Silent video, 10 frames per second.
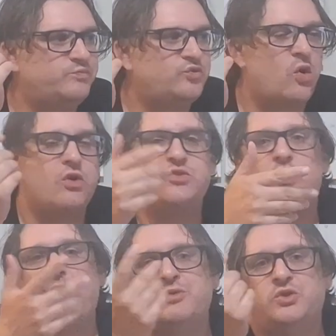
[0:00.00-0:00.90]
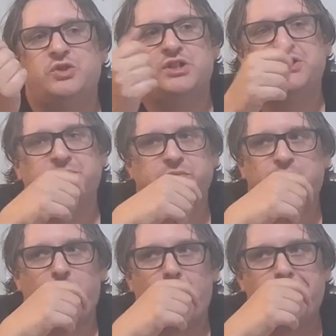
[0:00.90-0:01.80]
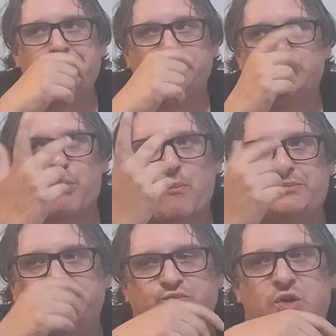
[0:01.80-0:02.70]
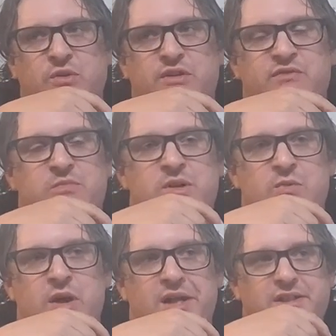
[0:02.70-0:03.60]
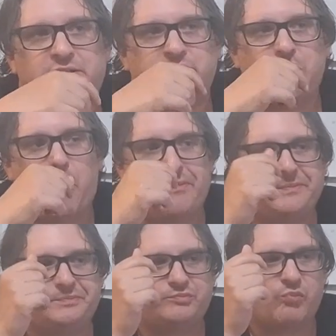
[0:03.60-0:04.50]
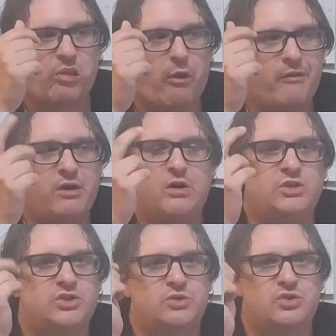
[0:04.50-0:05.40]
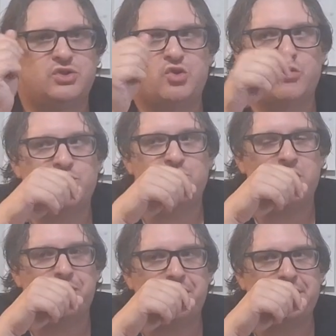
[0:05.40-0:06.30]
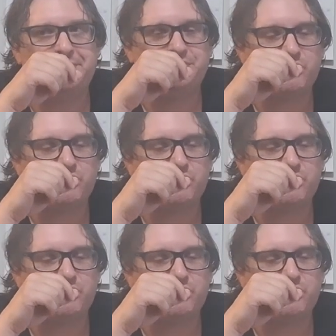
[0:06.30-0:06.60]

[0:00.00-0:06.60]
Of course, while I'm doing this, you know, we live in the Midwest, got all sorts of storms blowing in.